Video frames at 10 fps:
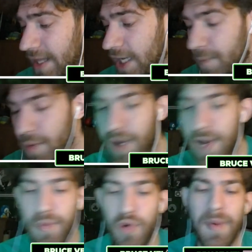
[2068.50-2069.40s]
community
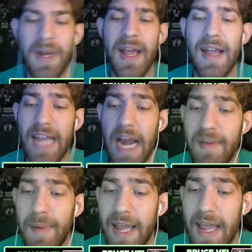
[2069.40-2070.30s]
booming. Get
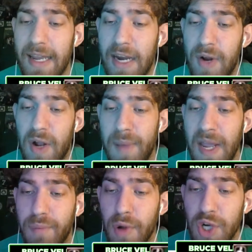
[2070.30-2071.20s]
everybody hanging out here.
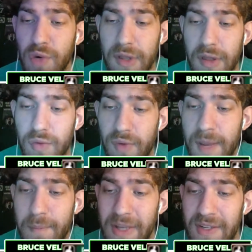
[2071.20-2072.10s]
Payton Pritchard with the three
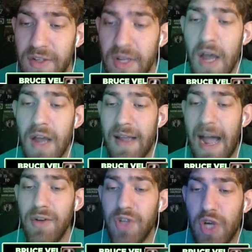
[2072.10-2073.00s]
misses.
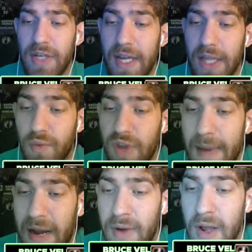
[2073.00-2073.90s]
Hauser tries to get the
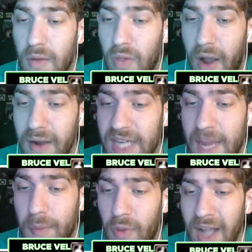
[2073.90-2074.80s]
rebound. Long
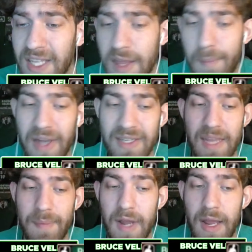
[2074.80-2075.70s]
tip. Lots of the Bucks
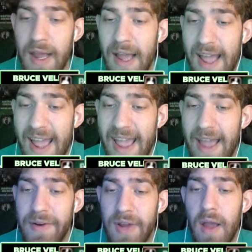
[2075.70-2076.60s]
tipping it.
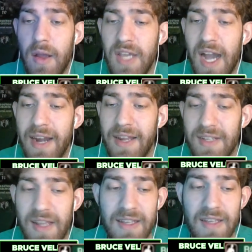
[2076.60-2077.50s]
And
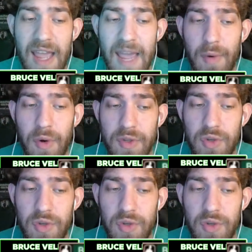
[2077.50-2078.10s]
Giannis is able to